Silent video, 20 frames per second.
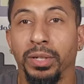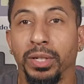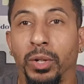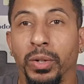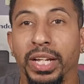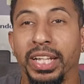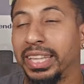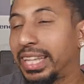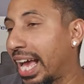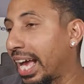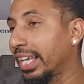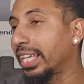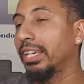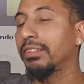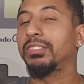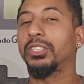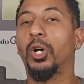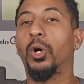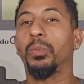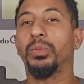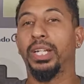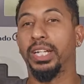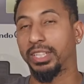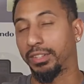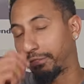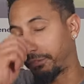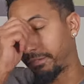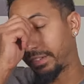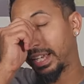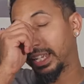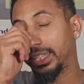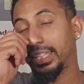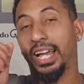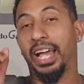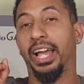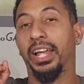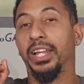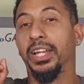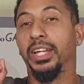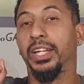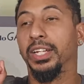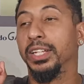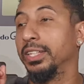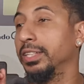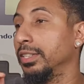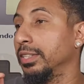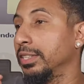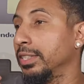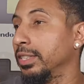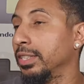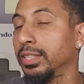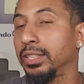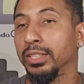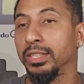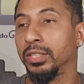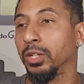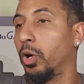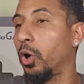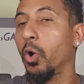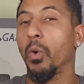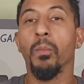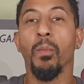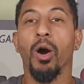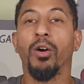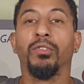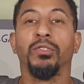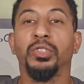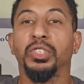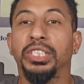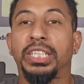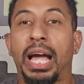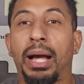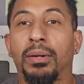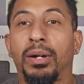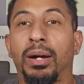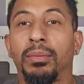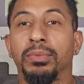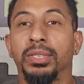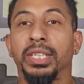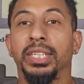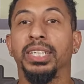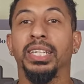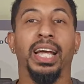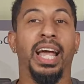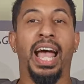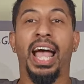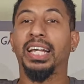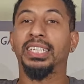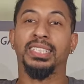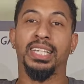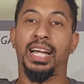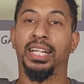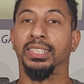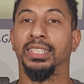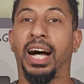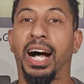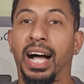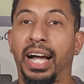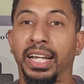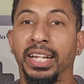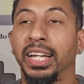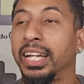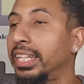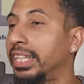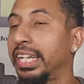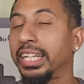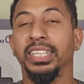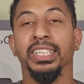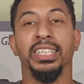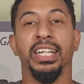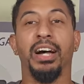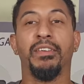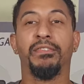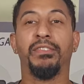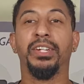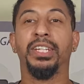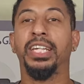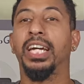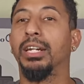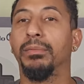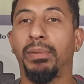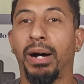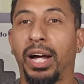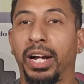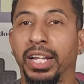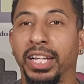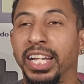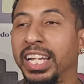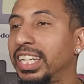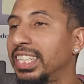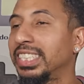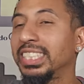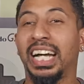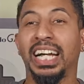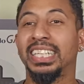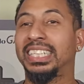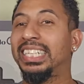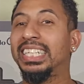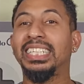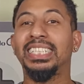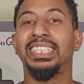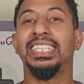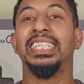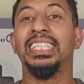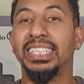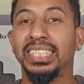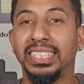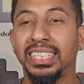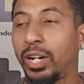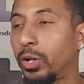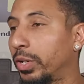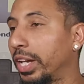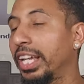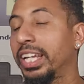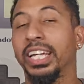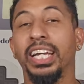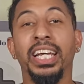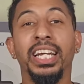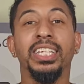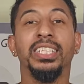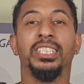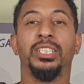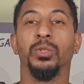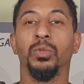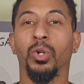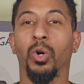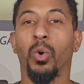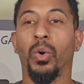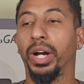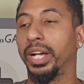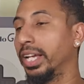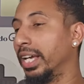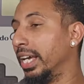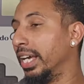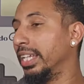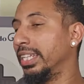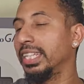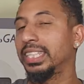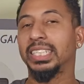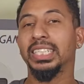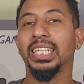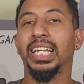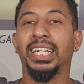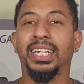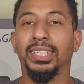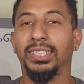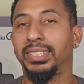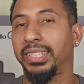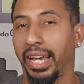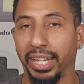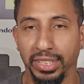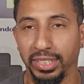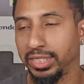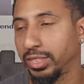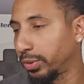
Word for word: Okay, that gives hope that the fact that the whole Marvels Capcom thing has not died. They did not forget about it. It is not deceased. Okay, it is still going. This is like a test.